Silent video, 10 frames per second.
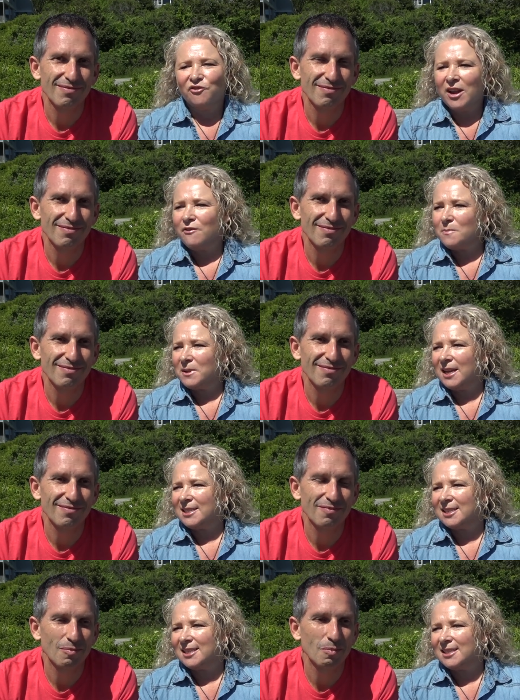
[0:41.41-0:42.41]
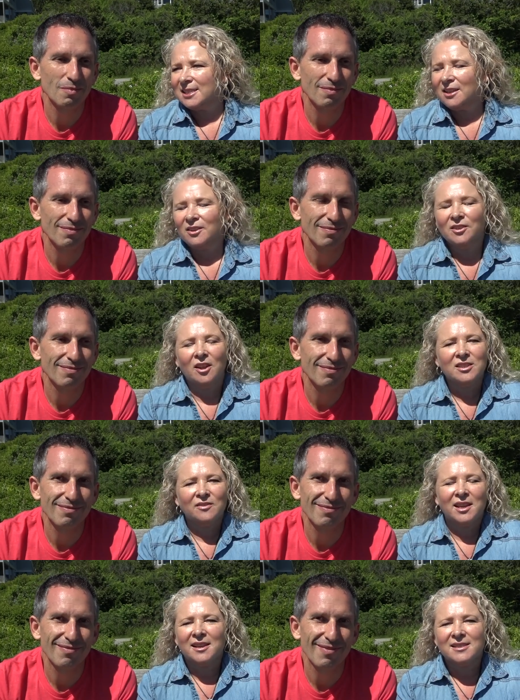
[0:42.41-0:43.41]
Speaker 1: favorite places, lots of
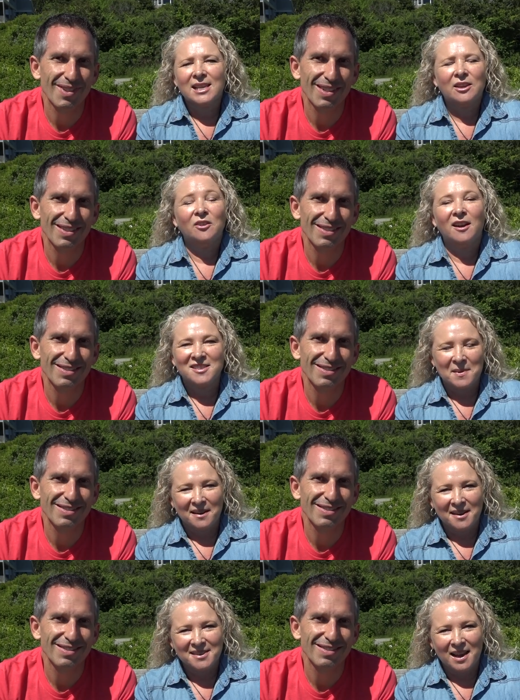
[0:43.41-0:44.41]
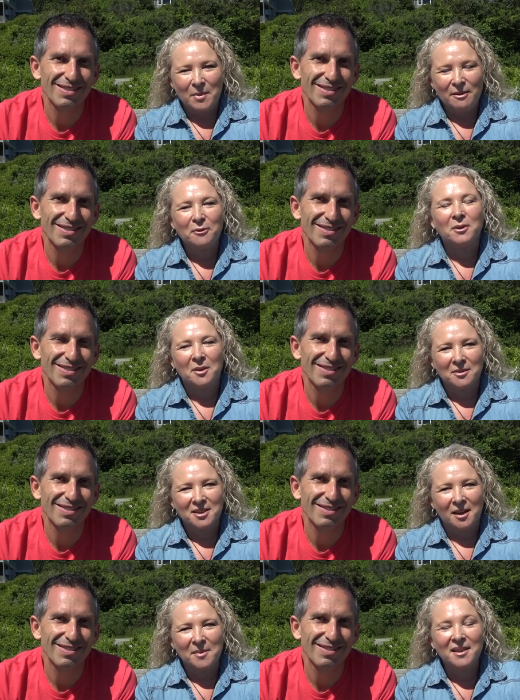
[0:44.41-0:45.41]
things that you guys have been asking about for a long
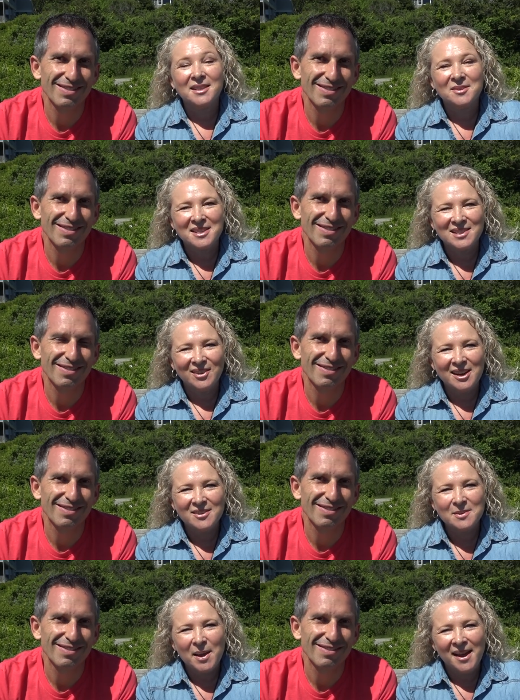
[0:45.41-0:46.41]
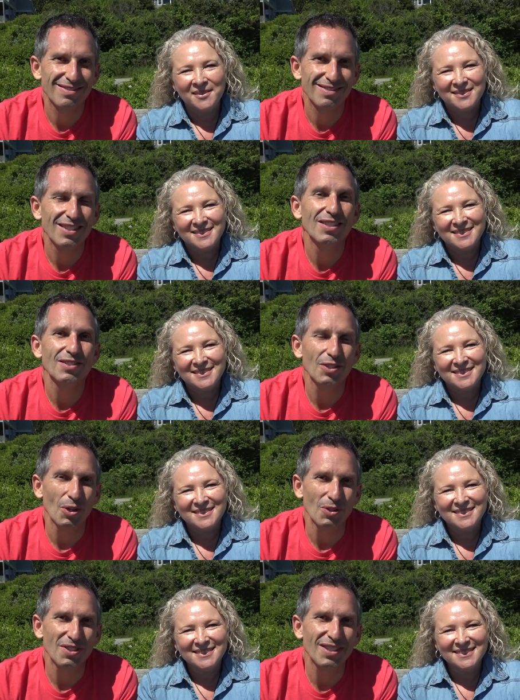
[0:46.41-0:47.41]
time. And that's what this video is about.
Speaker 2: So
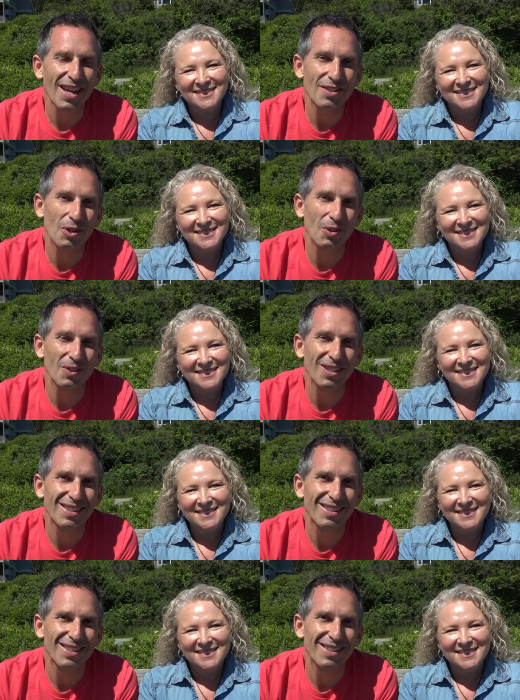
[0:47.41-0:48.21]
stay tuned.